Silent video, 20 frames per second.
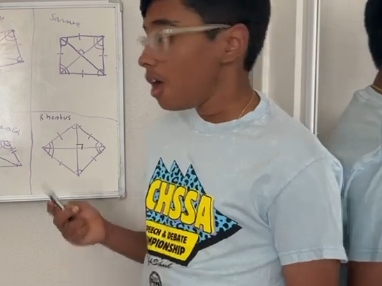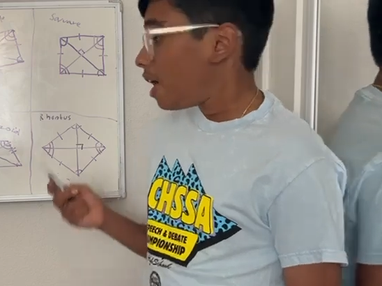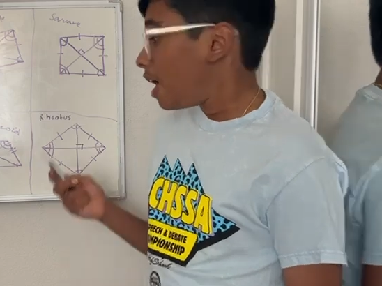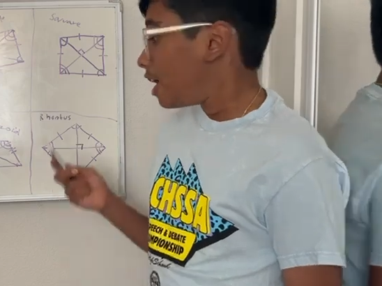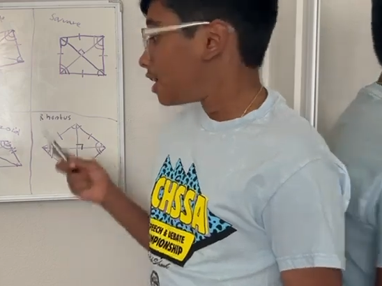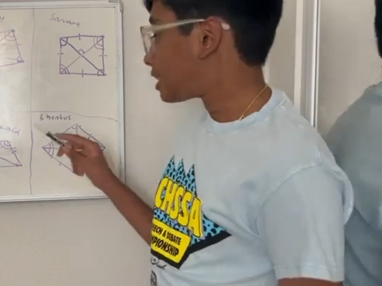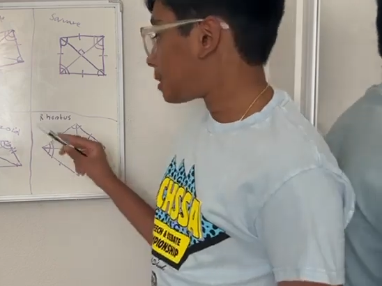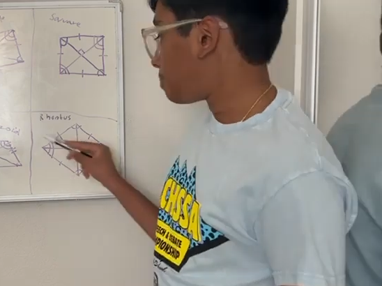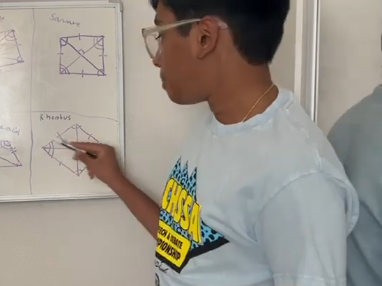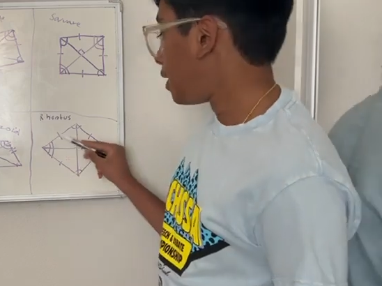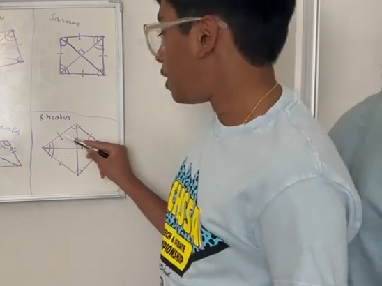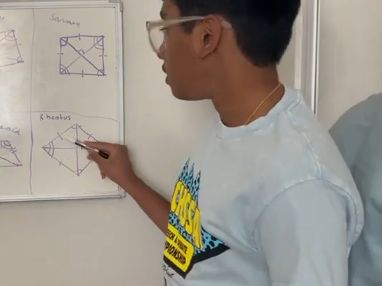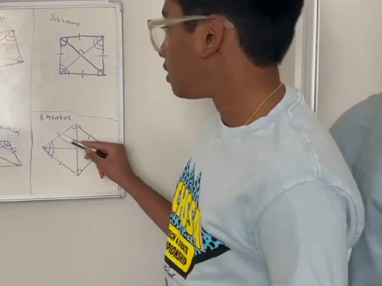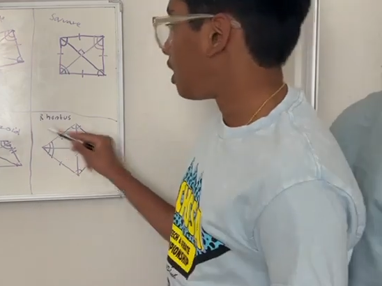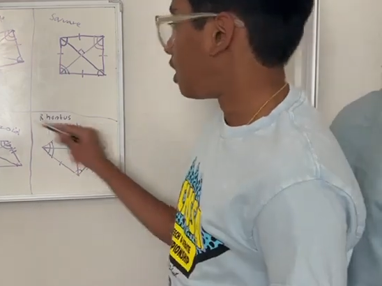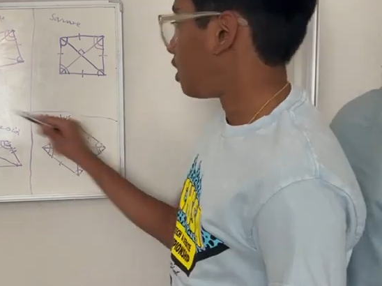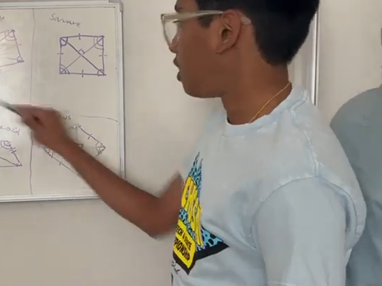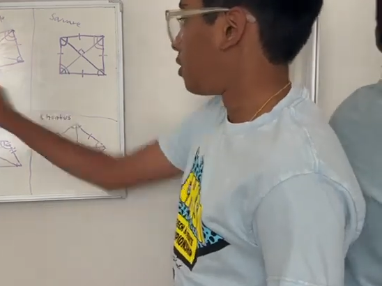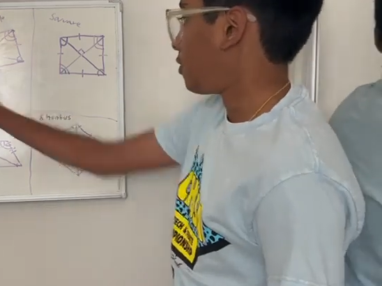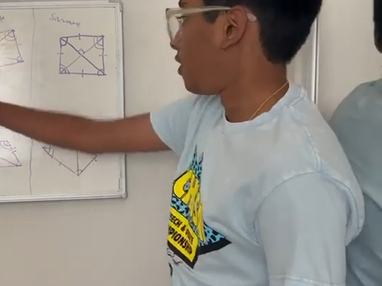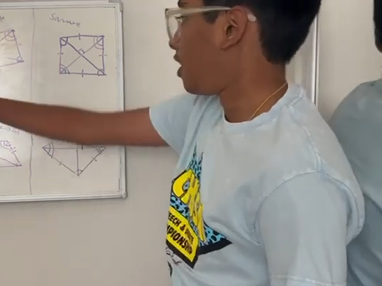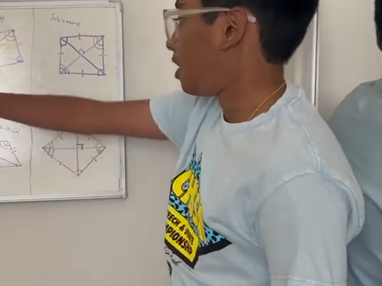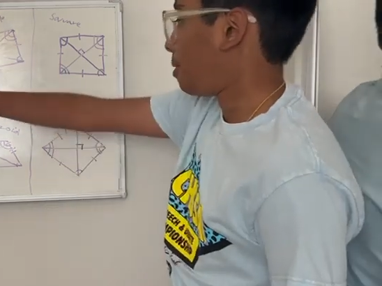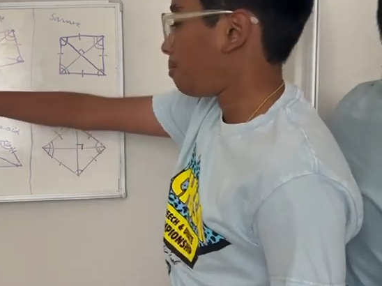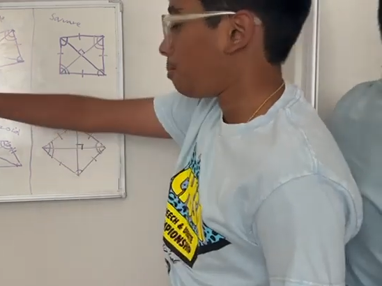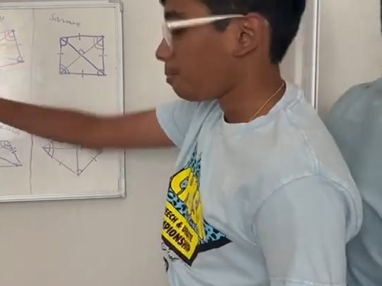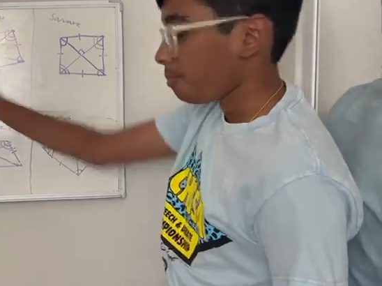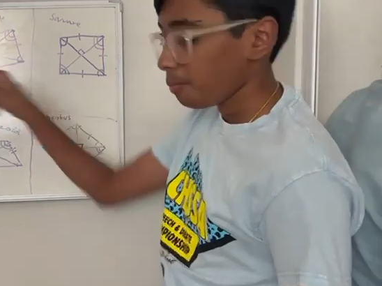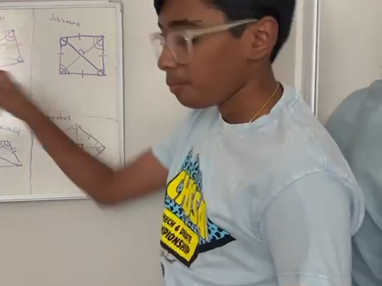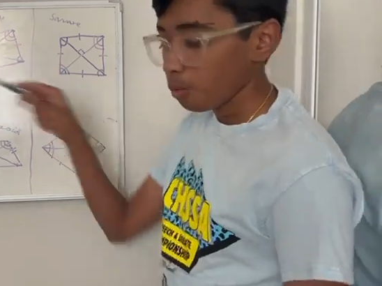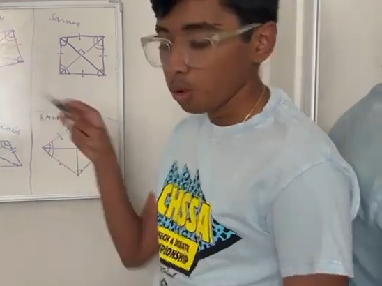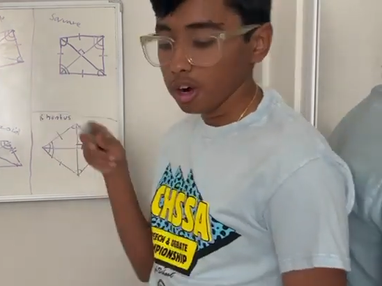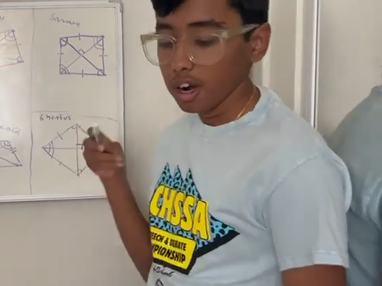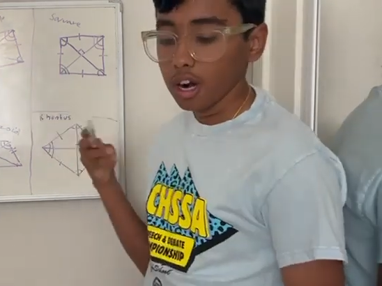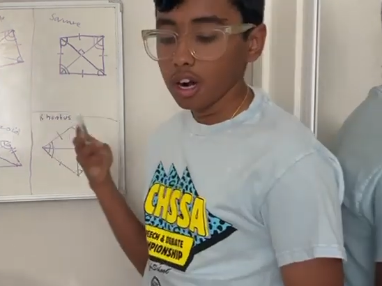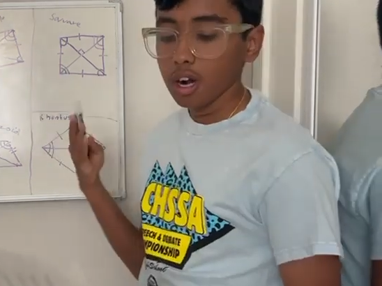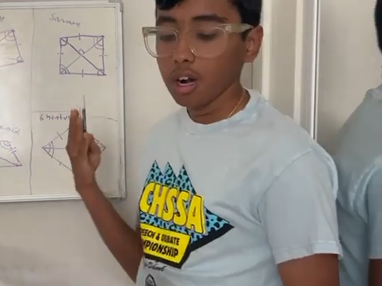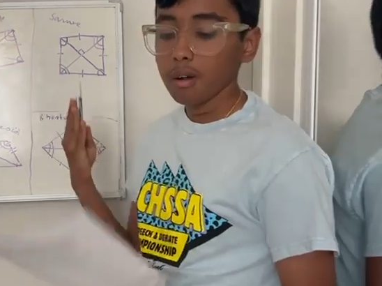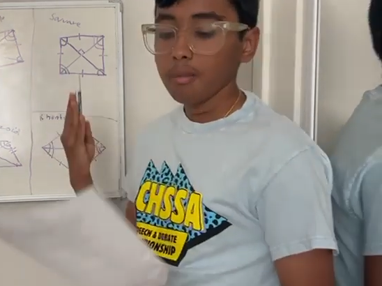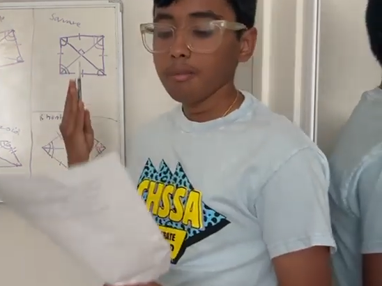It's a parallelogram
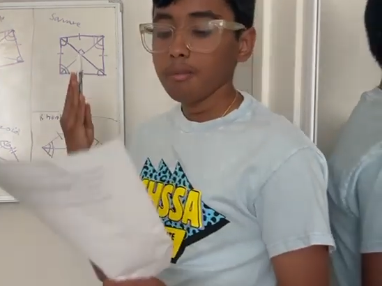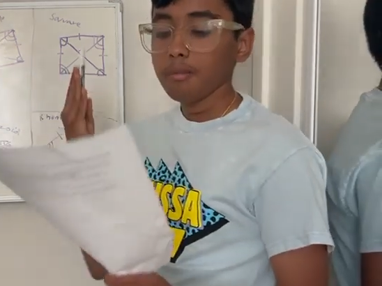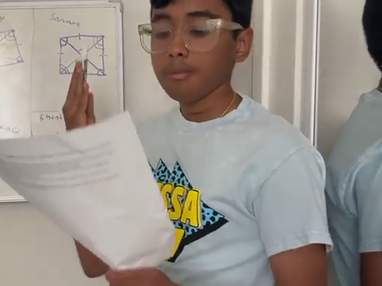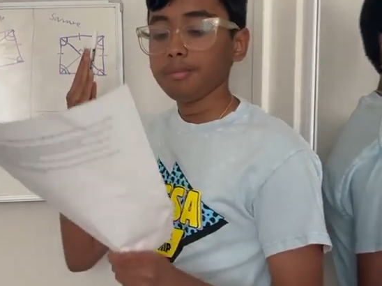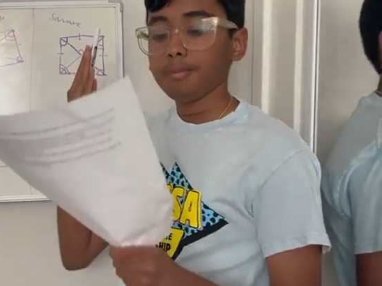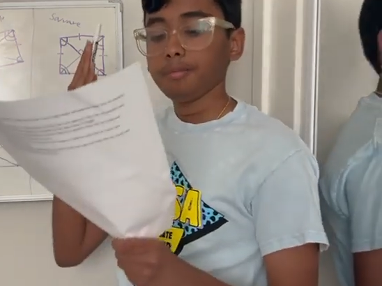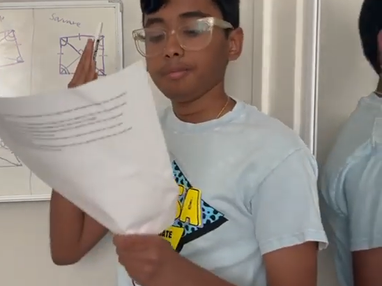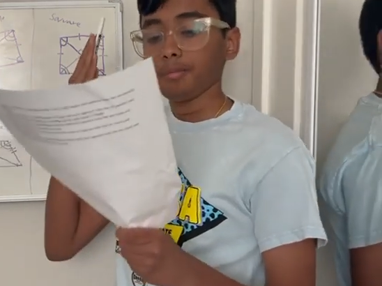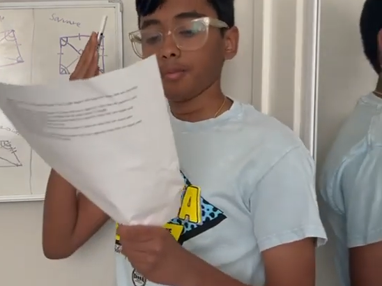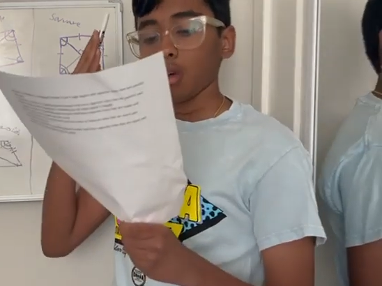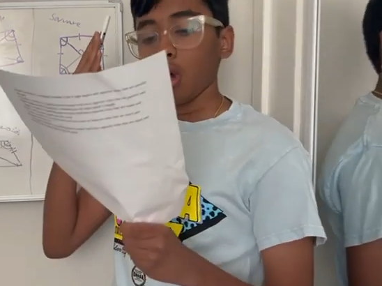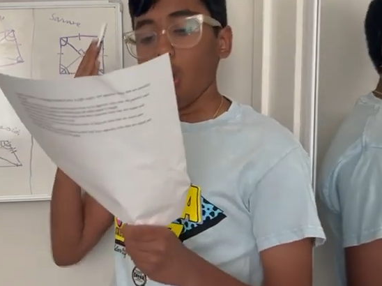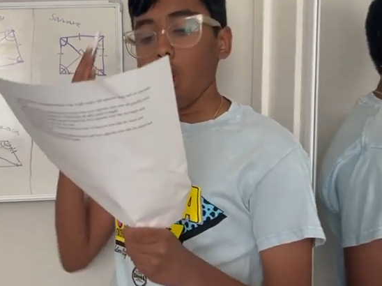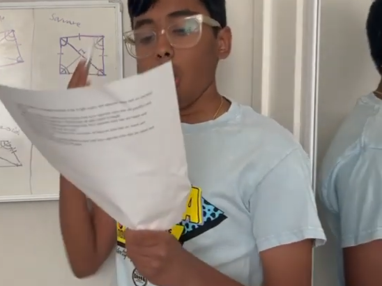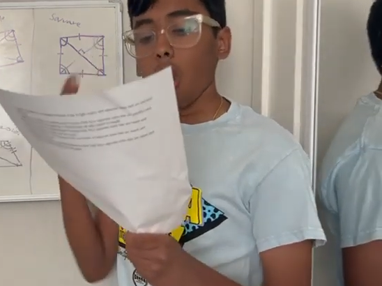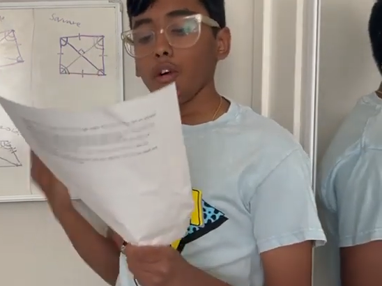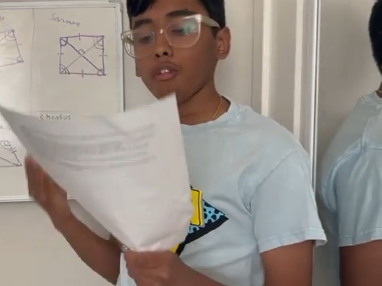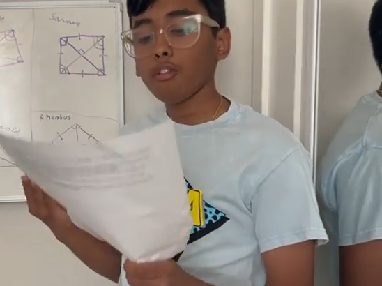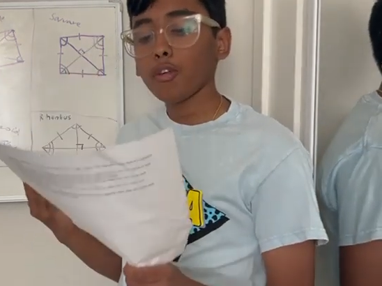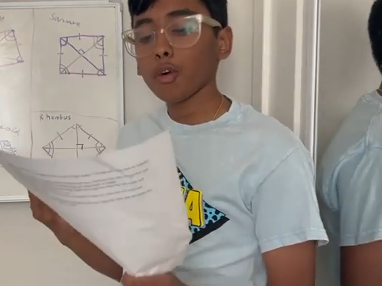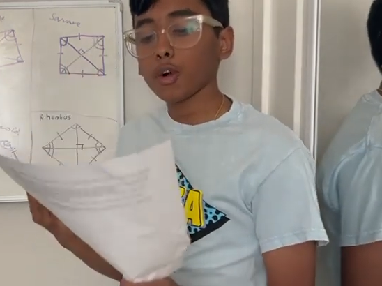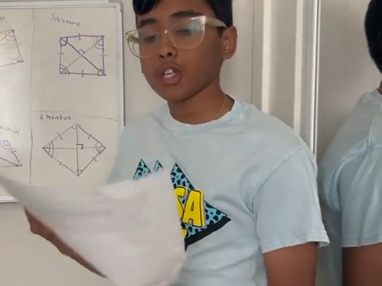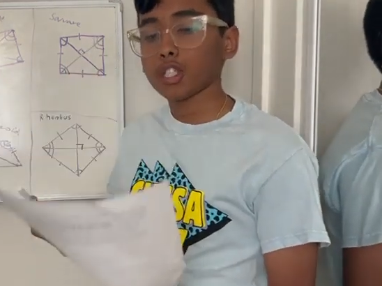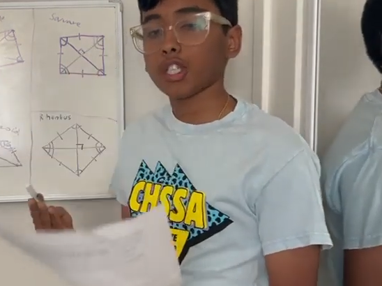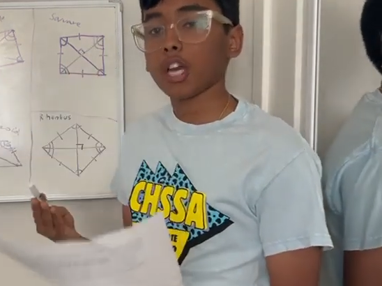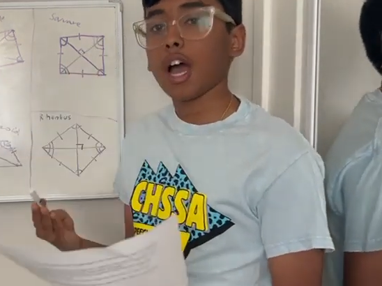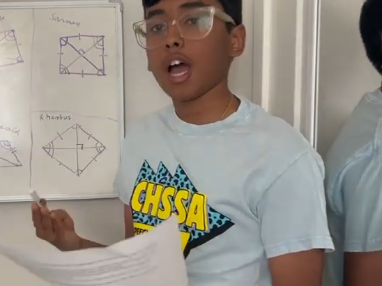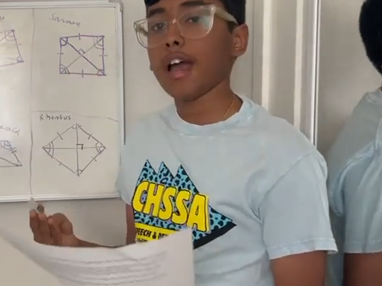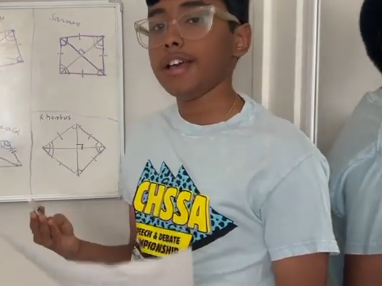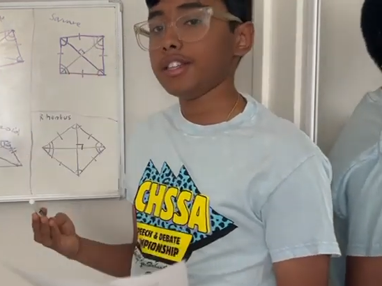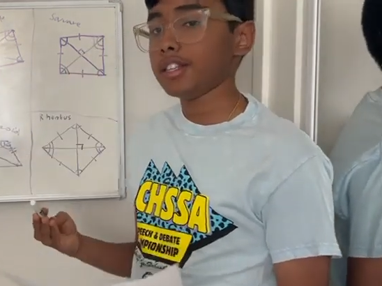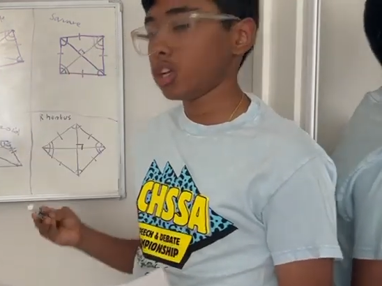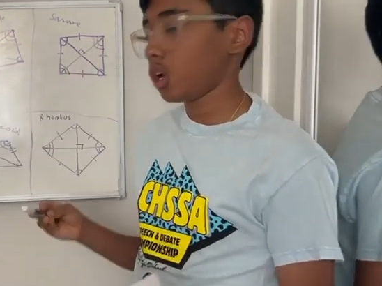where all 4 sides